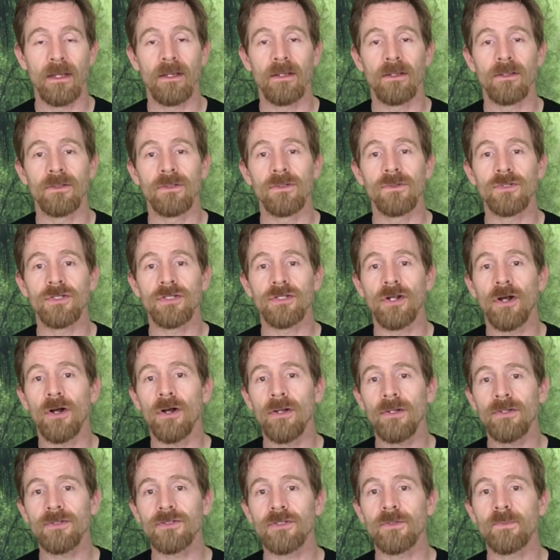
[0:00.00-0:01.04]
You should
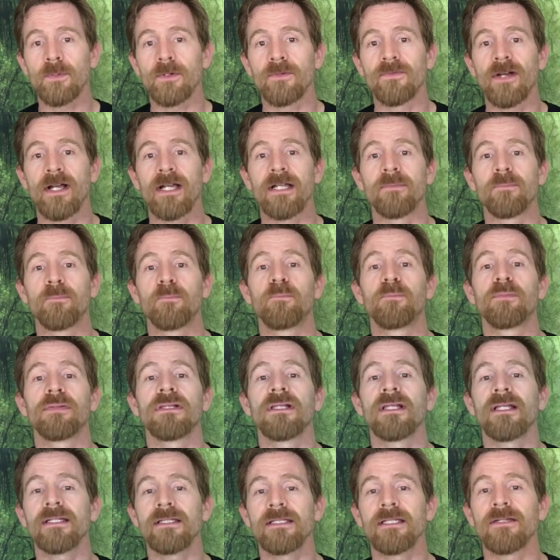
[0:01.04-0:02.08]
also provide
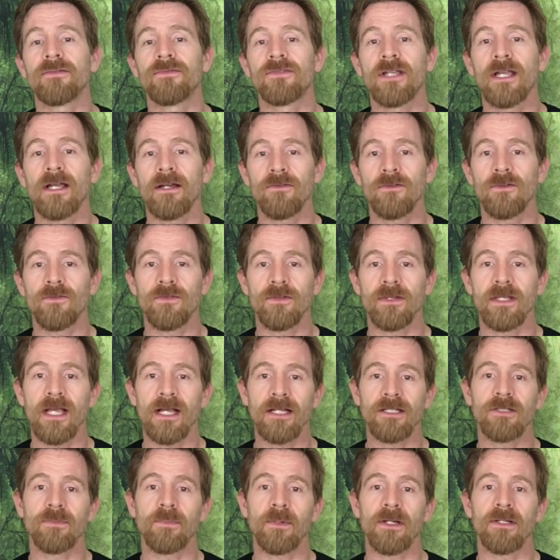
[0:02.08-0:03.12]
plenty of cover for the
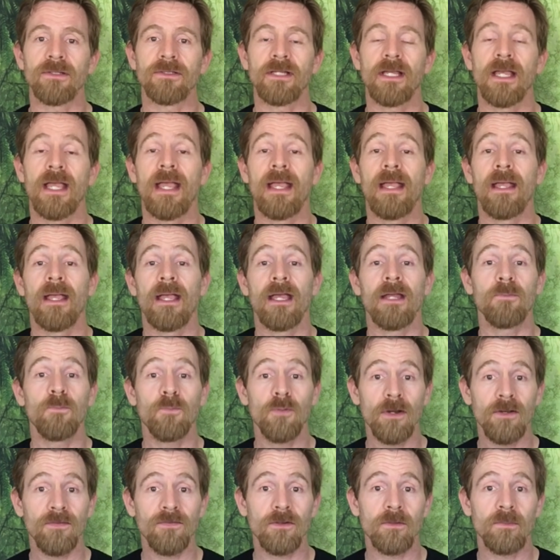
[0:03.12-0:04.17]
isopods, and
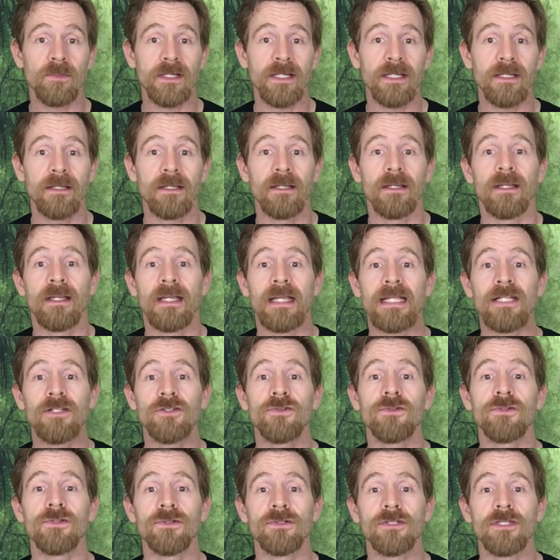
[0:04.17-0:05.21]
preferably
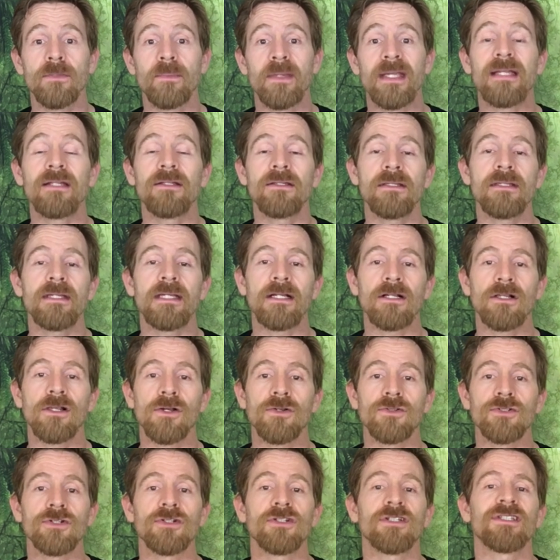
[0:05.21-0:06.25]
introduce them into the
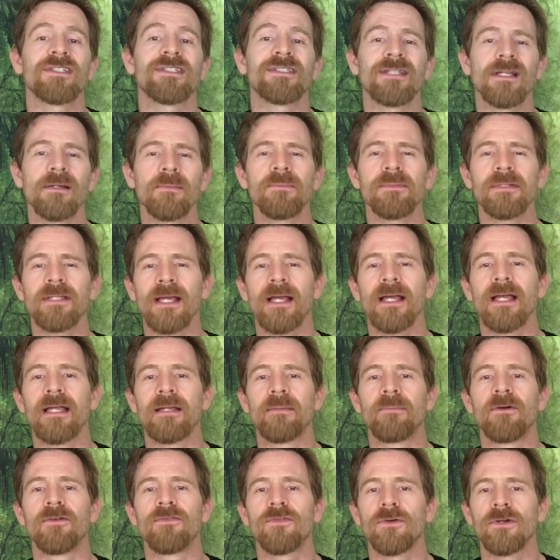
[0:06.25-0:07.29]
enclosure sometime
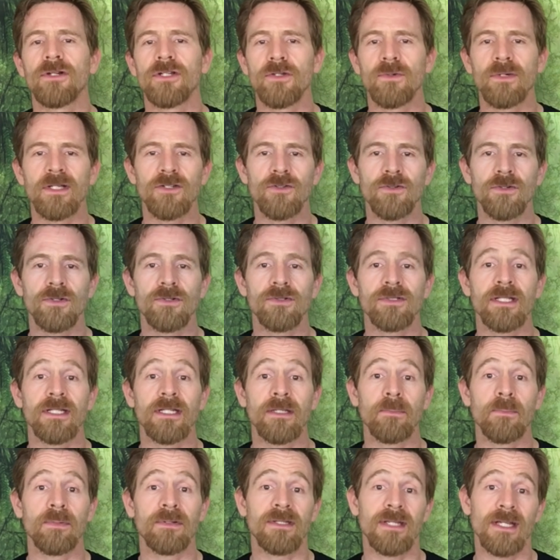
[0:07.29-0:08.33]
before you introduce any
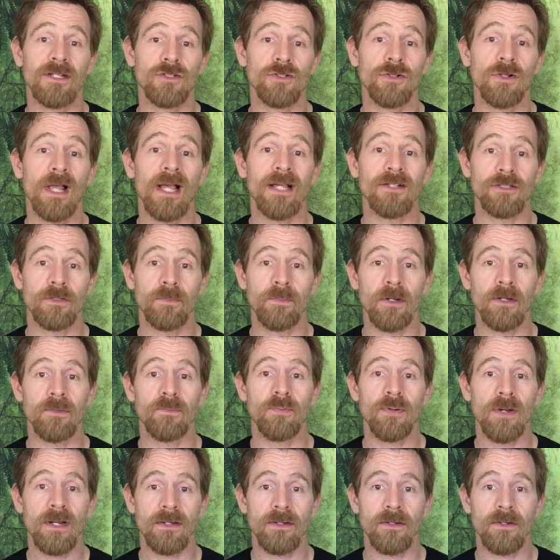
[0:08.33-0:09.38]
potential isopod
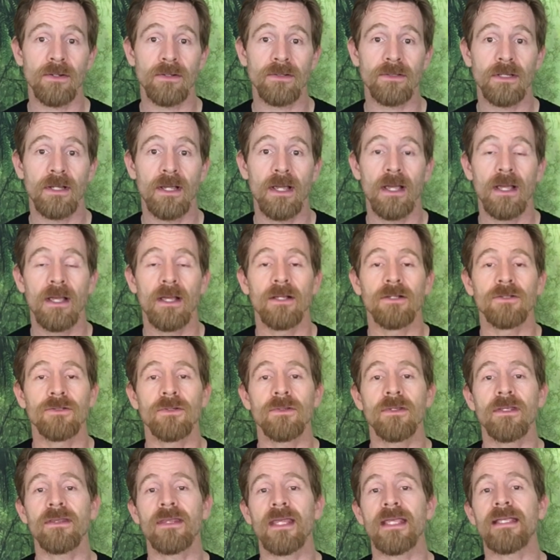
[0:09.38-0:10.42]
predators, so
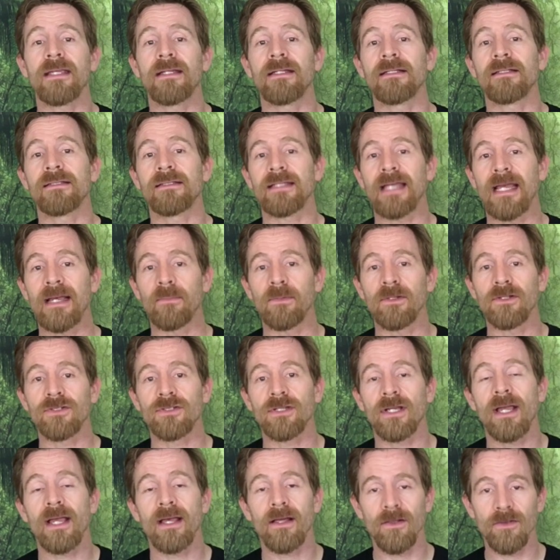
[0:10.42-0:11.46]
that they can establish
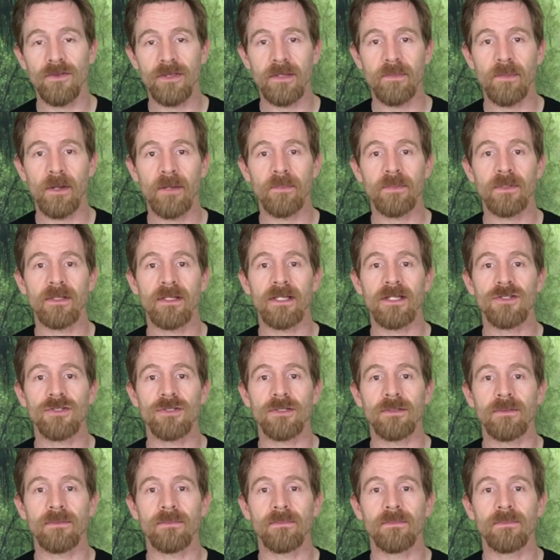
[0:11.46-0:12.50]
a healthy
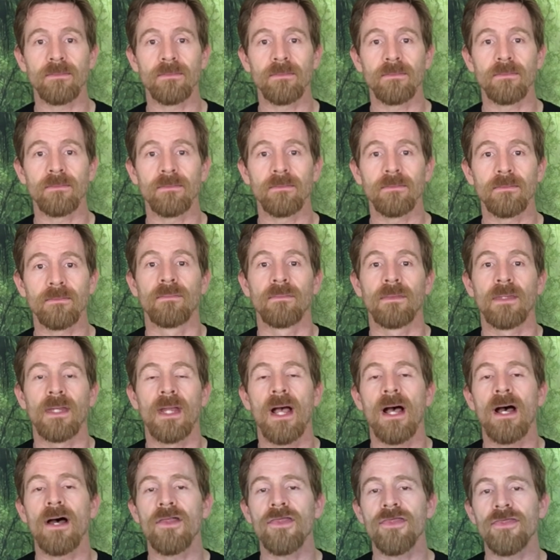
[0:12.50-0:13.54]
population.
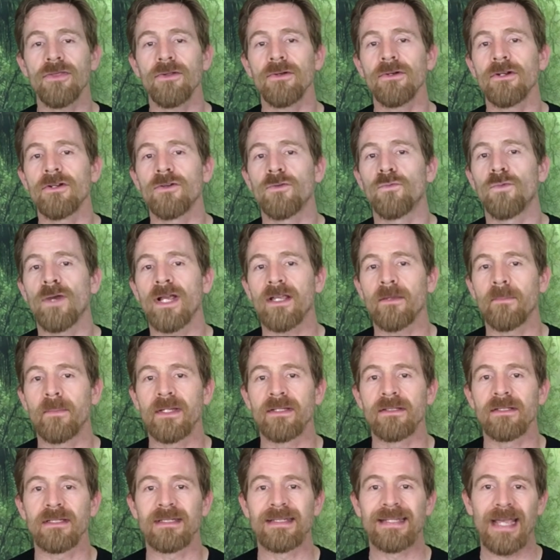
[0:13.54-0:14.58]
A third
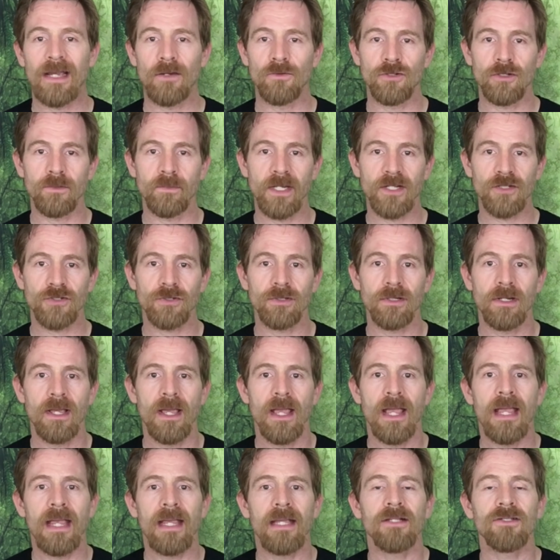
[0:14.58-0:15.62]
recommended countermeasure
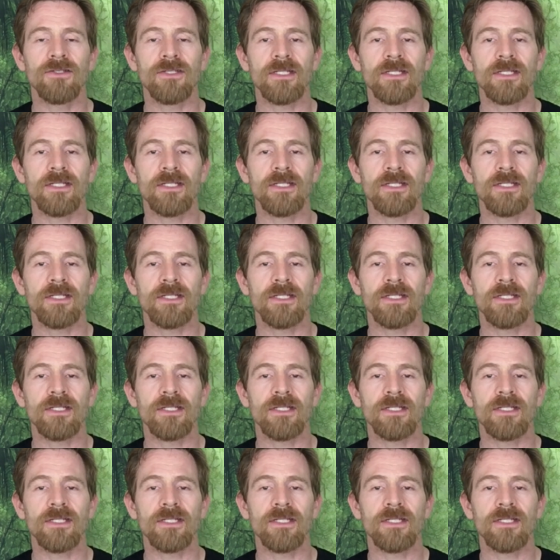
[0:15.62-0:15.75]
is to